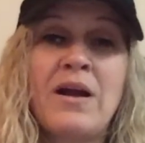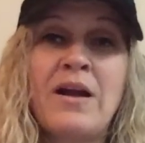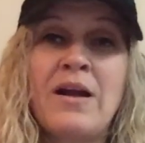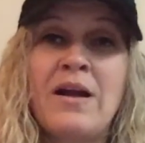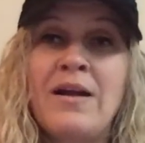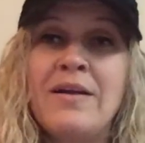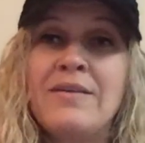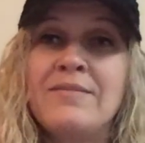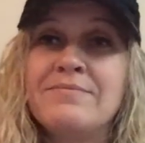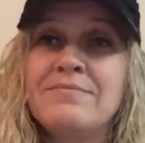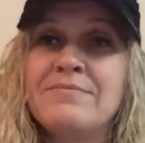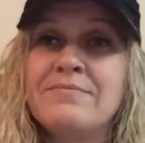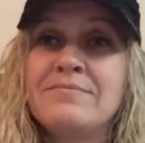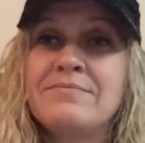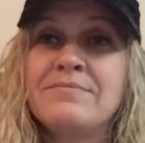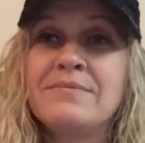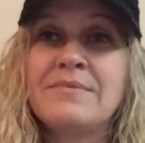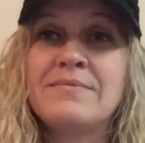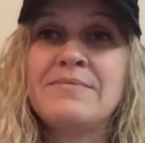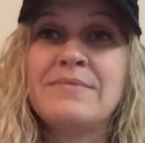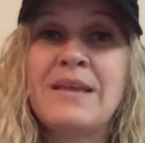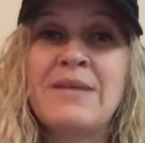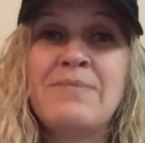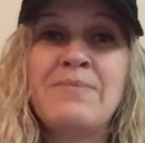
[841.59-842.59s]
Uh,
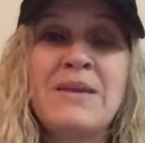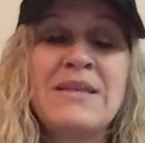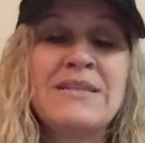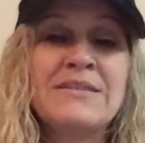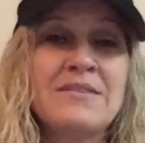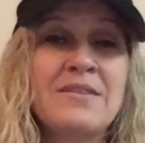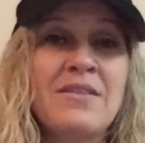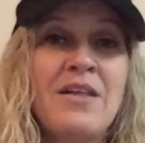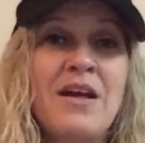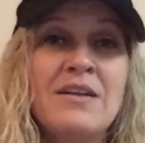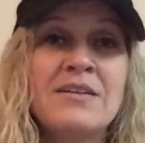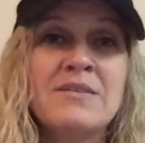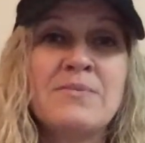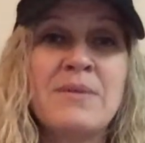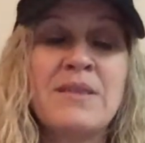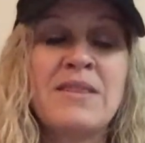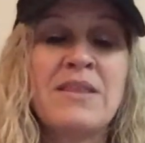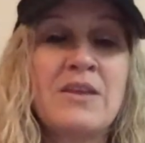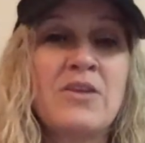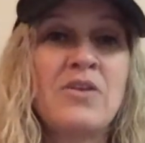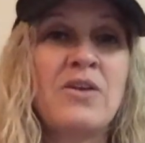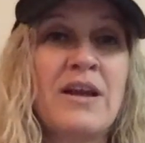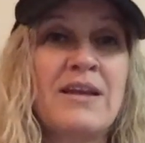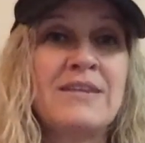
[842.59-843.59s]
it means a lot to me
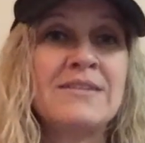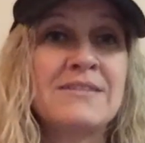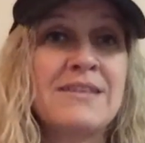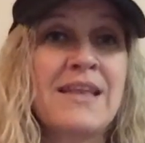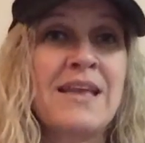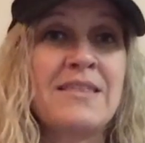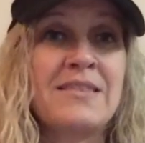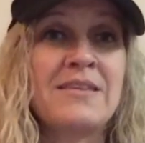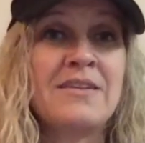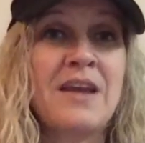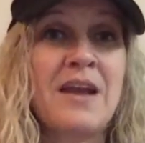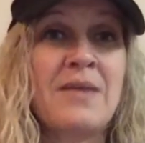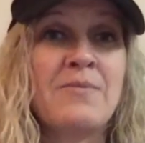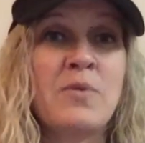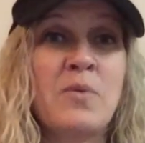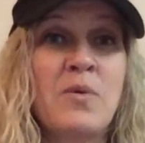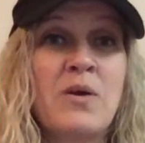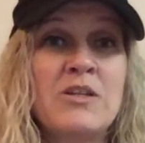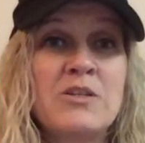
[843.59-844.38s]
that you guys take the time to watch